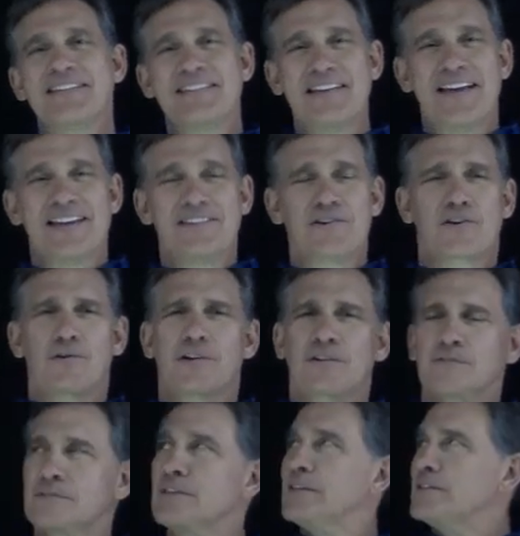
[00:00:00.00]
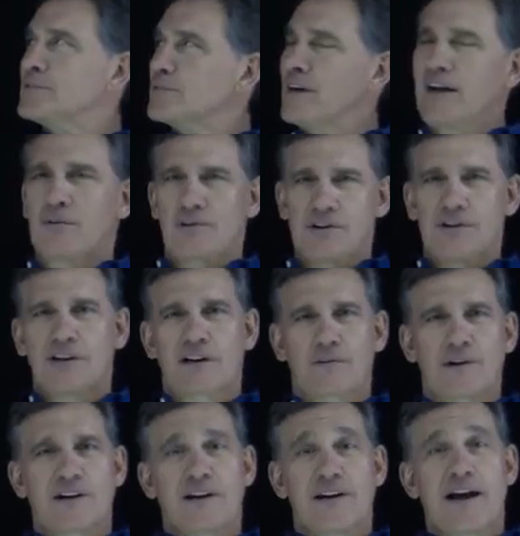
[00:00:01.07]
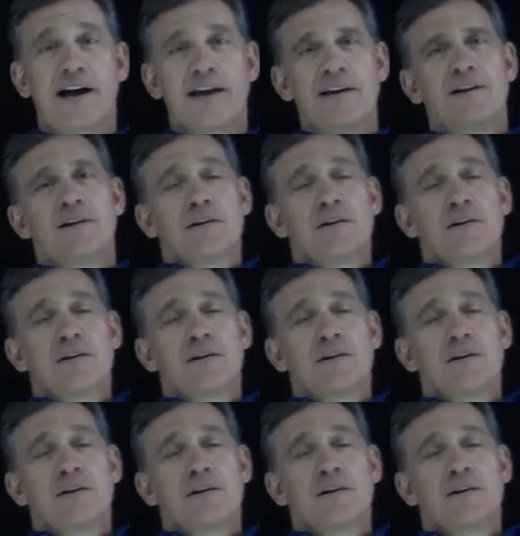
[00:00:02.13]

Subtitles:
And you're going, why, were you getting ready to die?